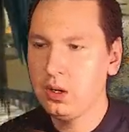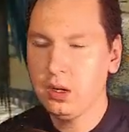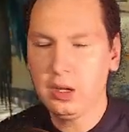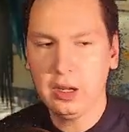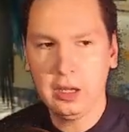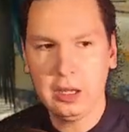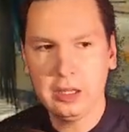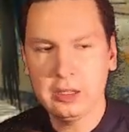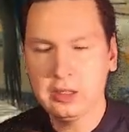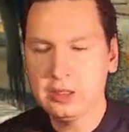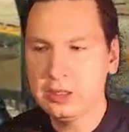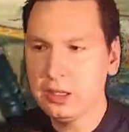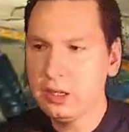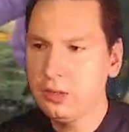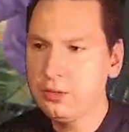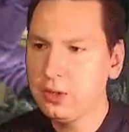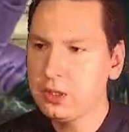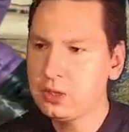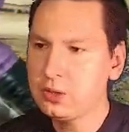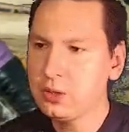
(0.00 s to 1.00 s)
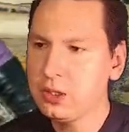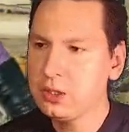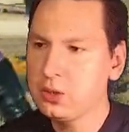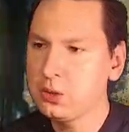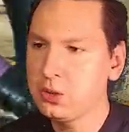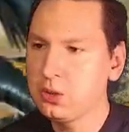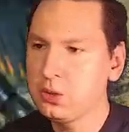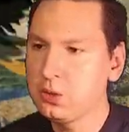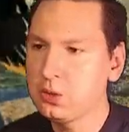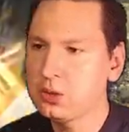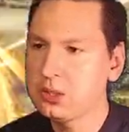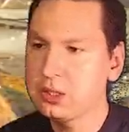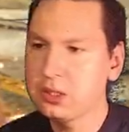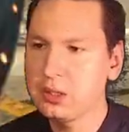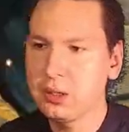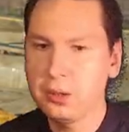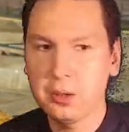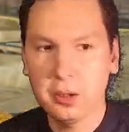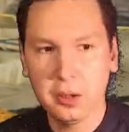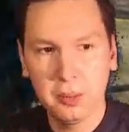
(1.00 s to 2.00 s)
And if I try to use
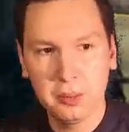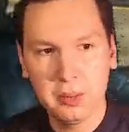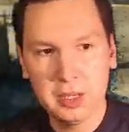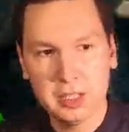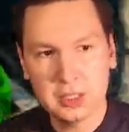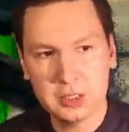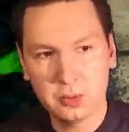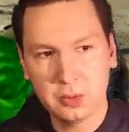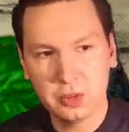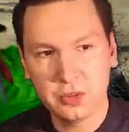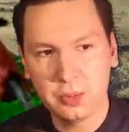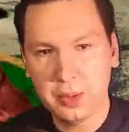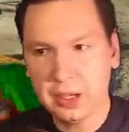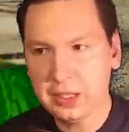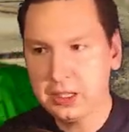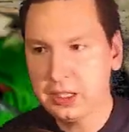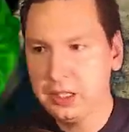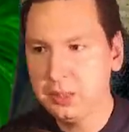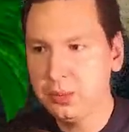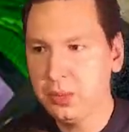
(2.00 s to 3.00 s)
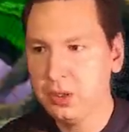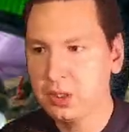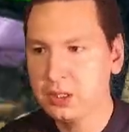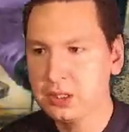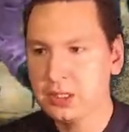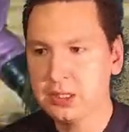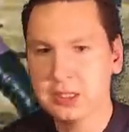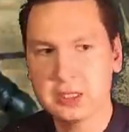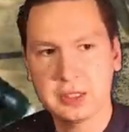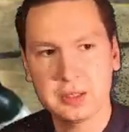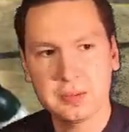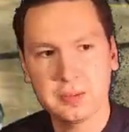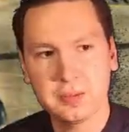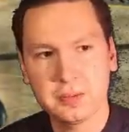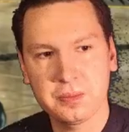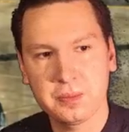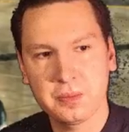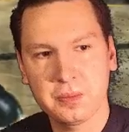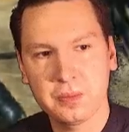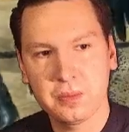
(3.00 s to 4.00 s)
mids with bad hitboxes,
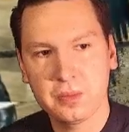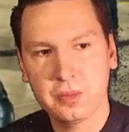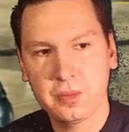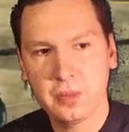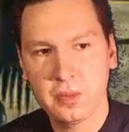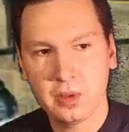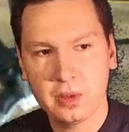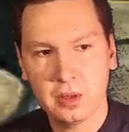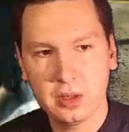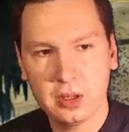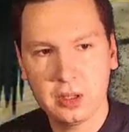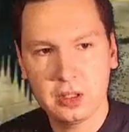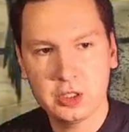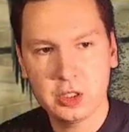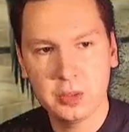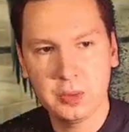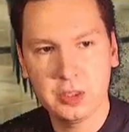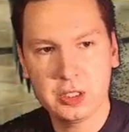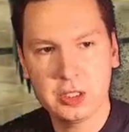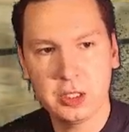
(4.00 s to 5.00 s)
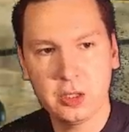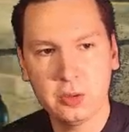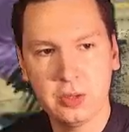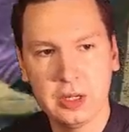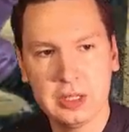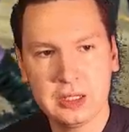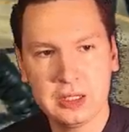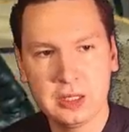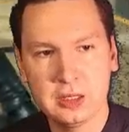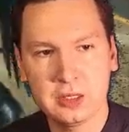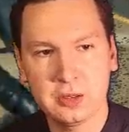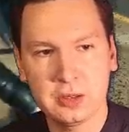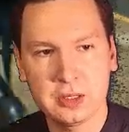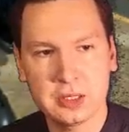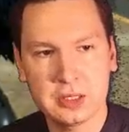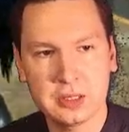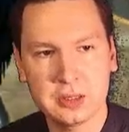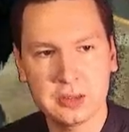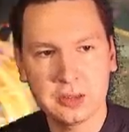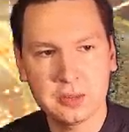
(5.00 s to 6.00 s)
you will go right under it.
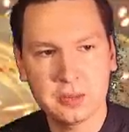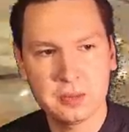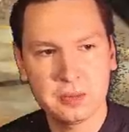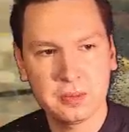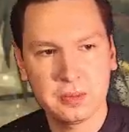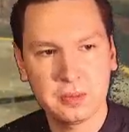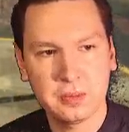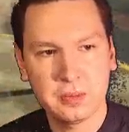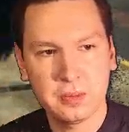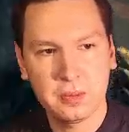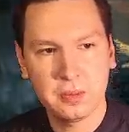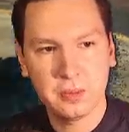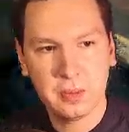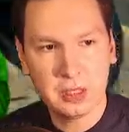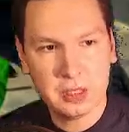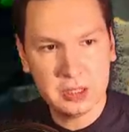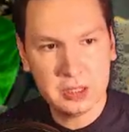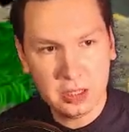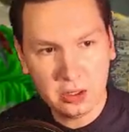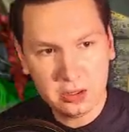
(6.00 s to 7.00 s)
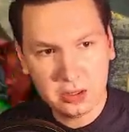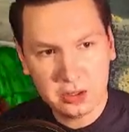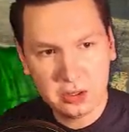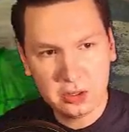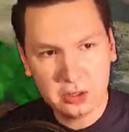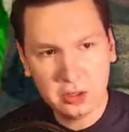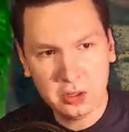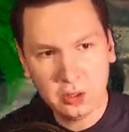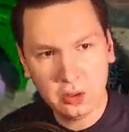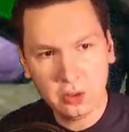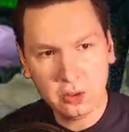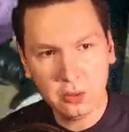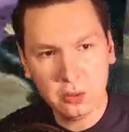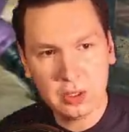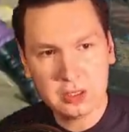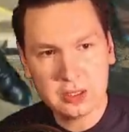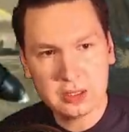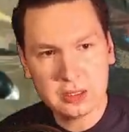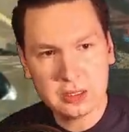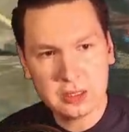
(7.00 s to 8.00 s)
But now that you know
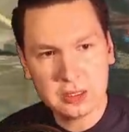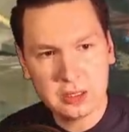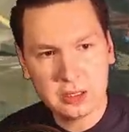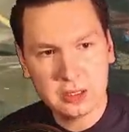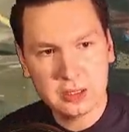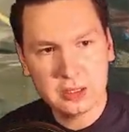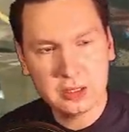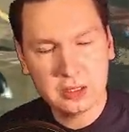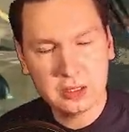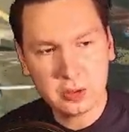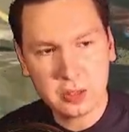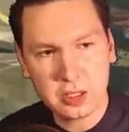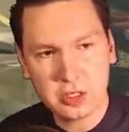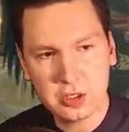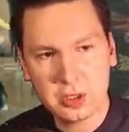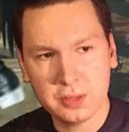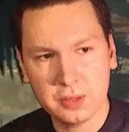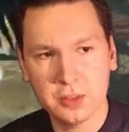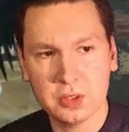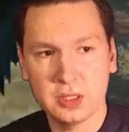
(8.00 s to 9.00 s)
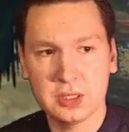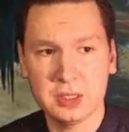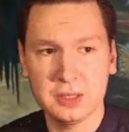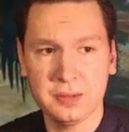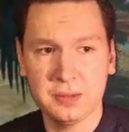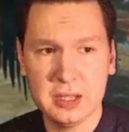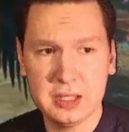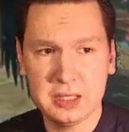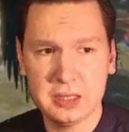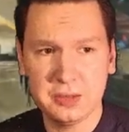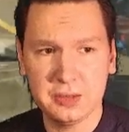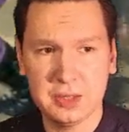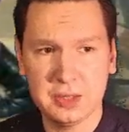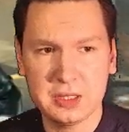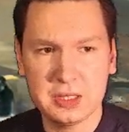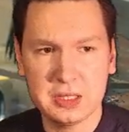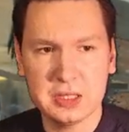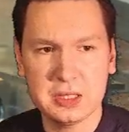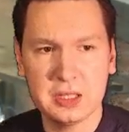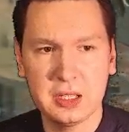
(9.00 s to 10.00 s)
what crushing versus evasiveness
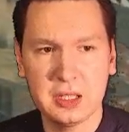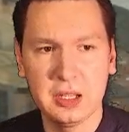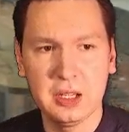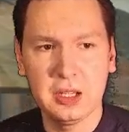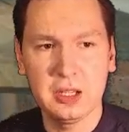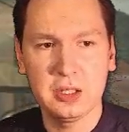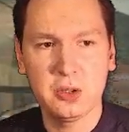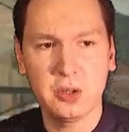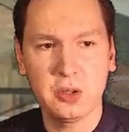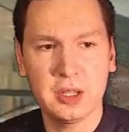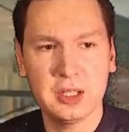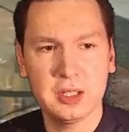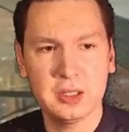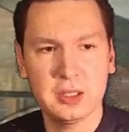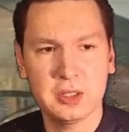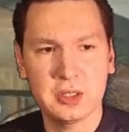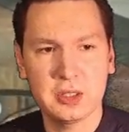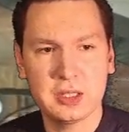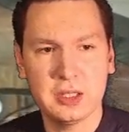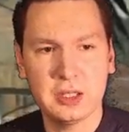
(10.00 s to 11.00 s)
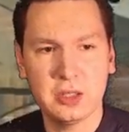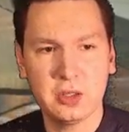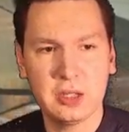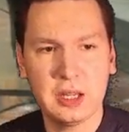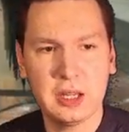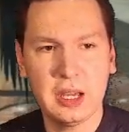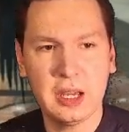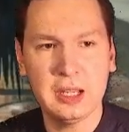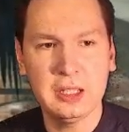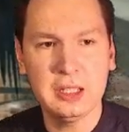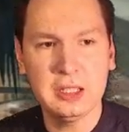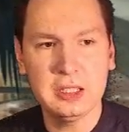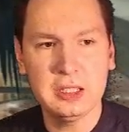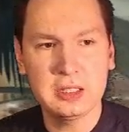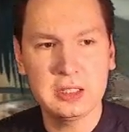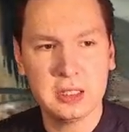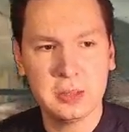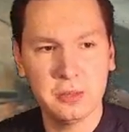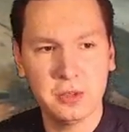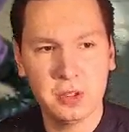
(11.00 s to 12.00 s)
is, you can understand, okay, I need
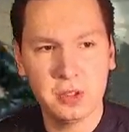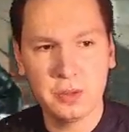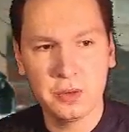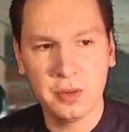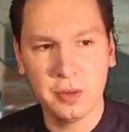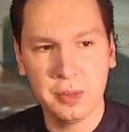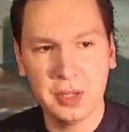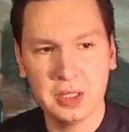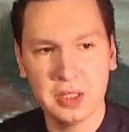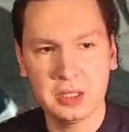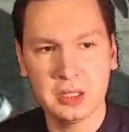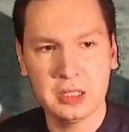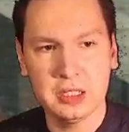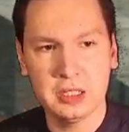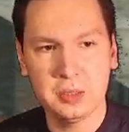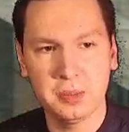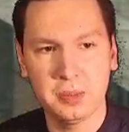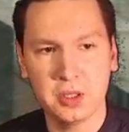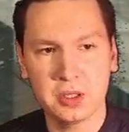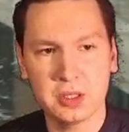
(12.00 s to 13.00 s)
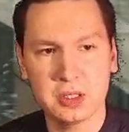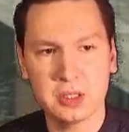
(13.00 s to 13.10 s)
something with a better hitbox.